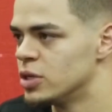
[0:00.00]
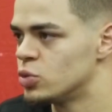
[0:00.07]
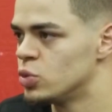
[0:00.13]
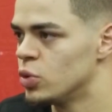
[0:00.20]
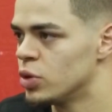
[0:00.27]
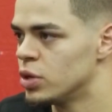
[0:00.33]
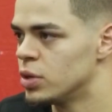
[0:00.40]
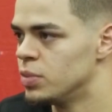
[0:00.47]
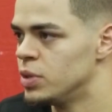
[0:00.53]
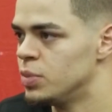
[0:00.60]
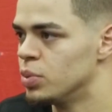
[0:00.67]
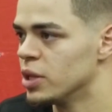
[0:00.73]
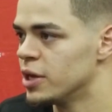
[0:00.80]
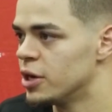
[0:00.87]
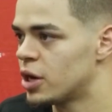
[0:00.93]
We wanted to be
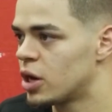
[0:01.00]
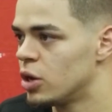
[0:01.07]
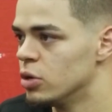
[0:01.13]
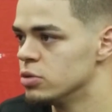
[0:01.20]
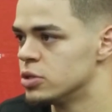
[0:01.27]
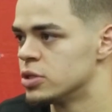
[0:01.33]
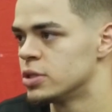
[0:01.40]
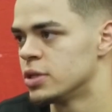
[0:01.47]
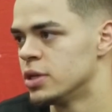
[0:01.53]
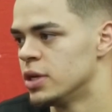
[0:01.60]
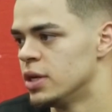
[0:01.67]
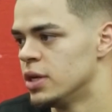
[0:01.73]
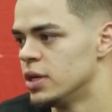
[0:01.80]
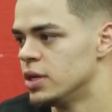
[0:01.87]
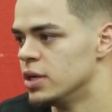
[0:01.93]
player coached
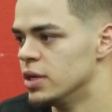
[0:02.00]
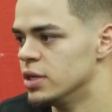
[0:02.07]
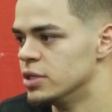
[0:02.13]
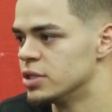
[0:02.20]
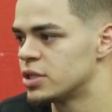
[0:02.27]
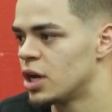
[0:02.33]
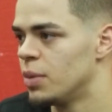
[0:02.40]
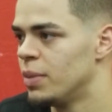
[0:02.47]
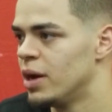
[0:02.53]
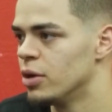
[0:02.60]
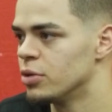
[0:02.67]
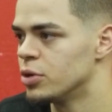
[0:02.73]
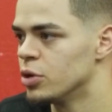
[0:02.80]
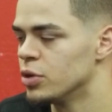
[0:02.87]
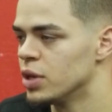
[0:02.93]
and just come out
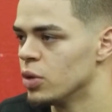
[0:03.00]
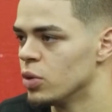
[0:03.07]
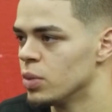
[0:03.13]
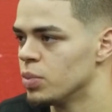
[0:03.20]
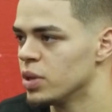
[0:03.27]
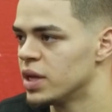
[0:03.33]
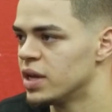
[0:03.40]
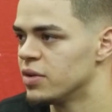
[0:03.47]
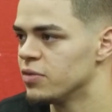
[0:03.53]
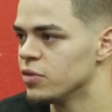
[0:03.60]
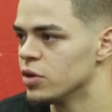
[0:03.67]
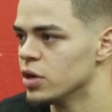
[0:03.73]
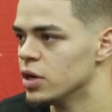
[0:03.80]
and know that we're playing for